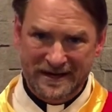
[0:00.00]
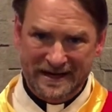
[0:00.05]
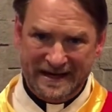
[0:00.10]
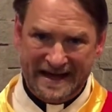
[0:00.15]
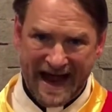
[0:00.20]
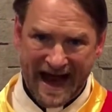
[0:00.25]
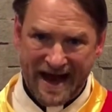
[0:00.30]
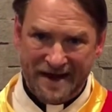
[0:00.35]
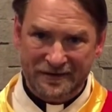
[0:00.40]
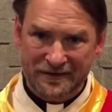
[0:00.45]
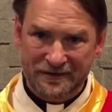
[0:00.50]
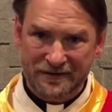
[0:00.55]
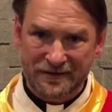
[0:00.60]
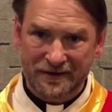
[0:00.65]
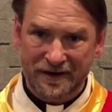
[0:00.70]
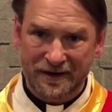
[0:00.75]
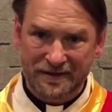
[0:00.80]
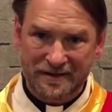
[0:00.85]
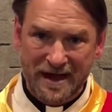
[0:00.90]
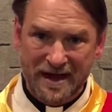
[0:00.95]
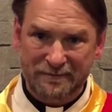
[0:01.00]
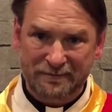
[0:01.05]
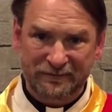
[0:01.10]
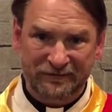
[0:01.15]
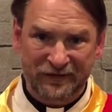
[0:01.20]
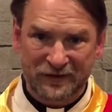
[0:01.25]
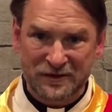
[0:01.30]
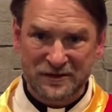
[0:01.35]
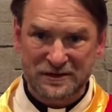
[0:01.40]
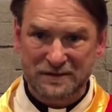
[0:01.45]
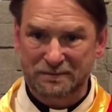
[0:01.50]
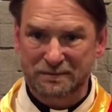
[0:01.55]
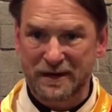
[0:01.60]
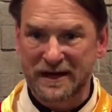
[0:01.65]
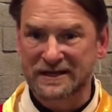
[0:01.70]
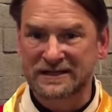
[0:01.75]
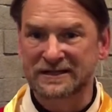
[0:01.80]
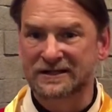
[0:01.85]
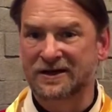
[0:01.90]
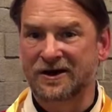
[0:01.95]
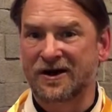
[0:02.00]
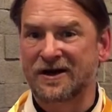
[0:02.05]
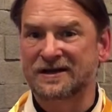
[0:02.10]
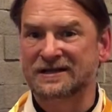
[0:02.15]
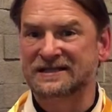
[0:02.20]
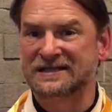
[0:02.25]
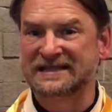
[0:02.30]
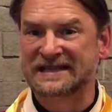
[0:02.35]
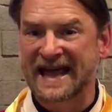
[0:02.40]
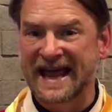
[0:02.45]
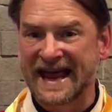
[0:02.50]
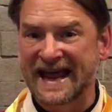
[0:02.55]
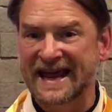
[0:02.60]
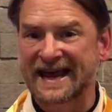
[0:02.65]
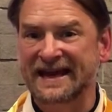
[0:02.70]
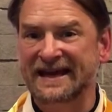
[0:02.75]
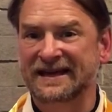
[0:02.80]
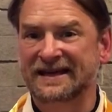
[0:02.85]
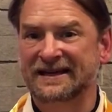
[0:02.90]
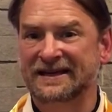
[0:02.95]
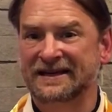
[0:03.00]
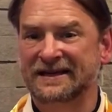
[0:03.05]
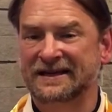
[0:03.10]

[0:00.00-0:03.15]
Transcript: gathered on that first Pentecost day,